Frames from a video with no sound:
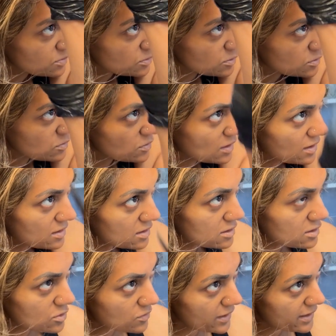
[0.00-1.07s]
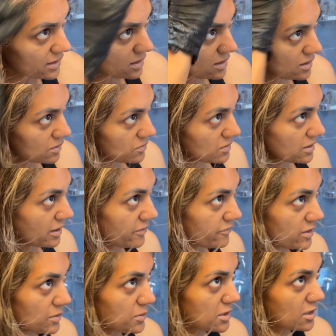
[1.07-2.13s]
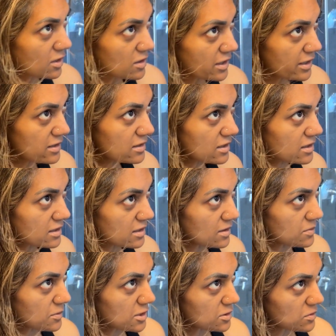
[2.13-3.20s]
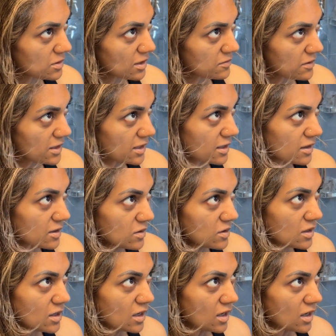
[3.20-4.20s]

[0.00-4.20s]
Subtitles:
me do that, that's great. I don't really have anybody on hand that can help me do that right now.